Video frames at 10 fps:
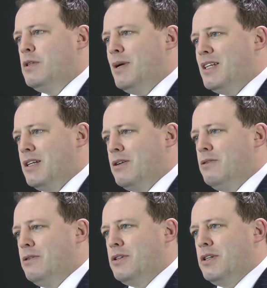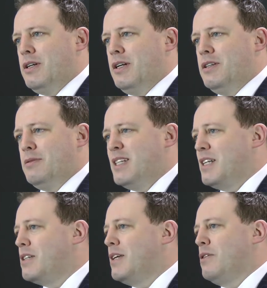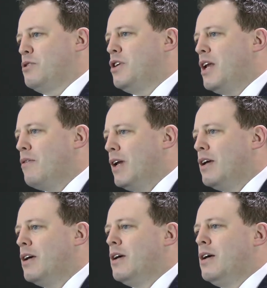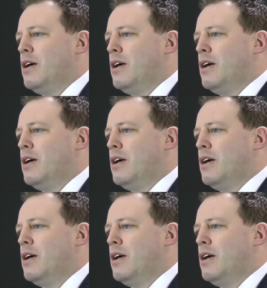domestic orders and domestic sales generally